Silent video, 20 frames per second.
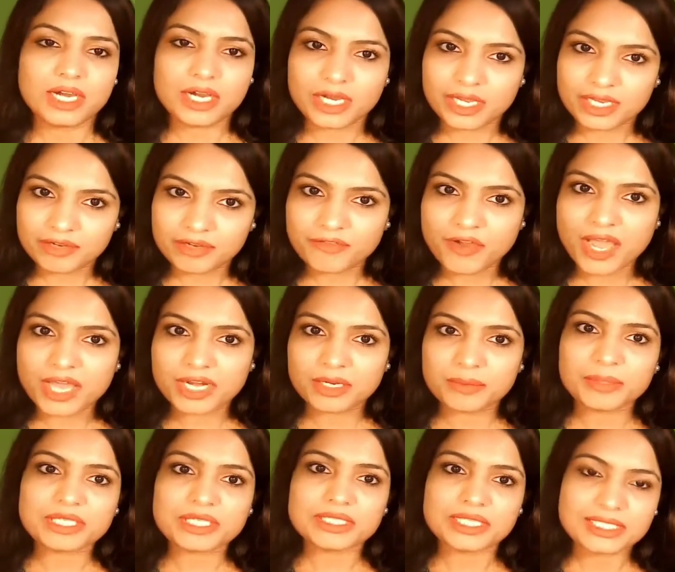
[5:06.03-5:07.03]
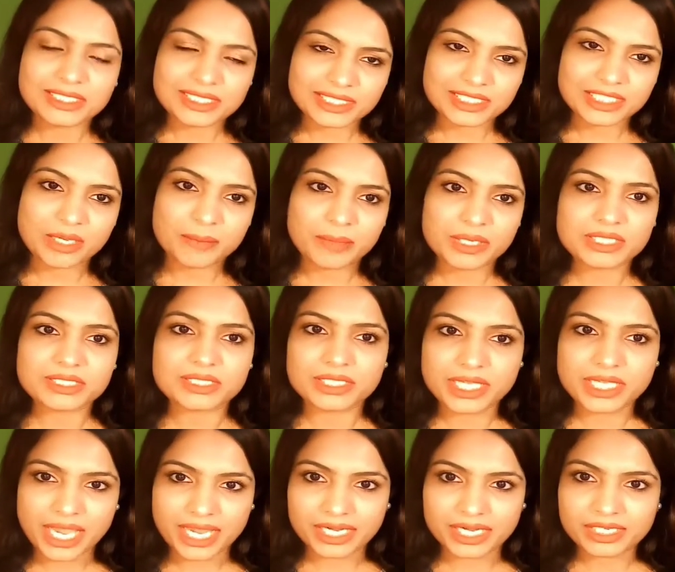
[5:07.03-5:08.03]
If RMS and CMS
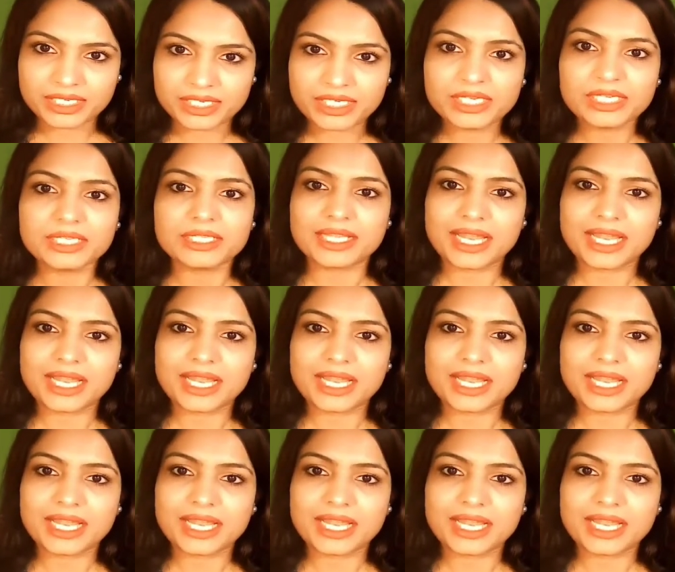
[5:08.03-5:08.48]
they agree